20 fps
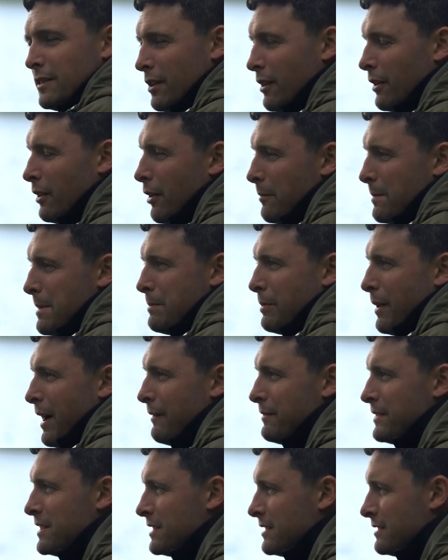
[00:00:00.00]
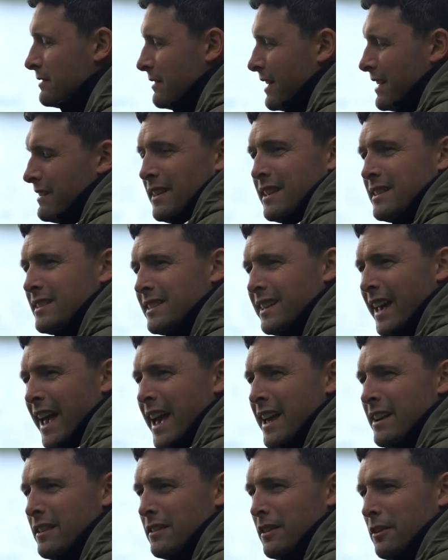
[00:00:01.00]
You know, a lot of people have this, they're
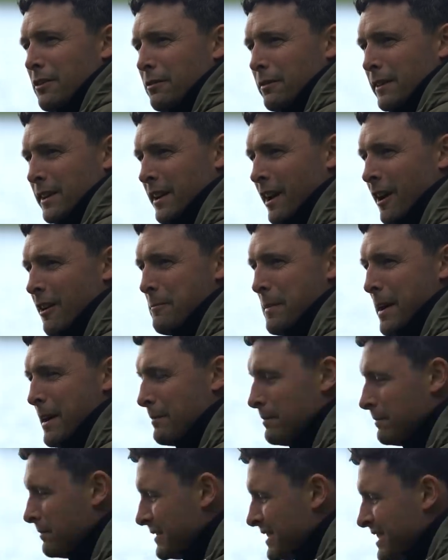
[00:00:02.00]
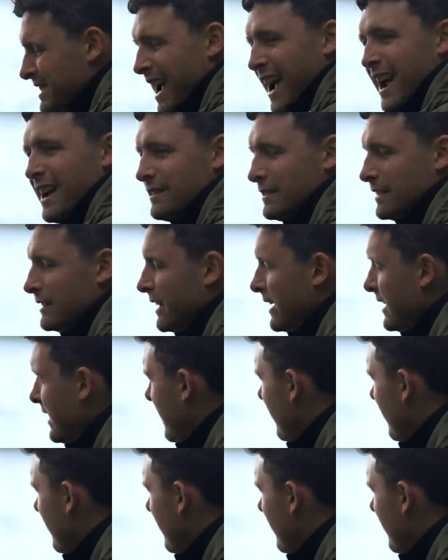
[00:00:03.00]
scared of the 3.5-pound tag that they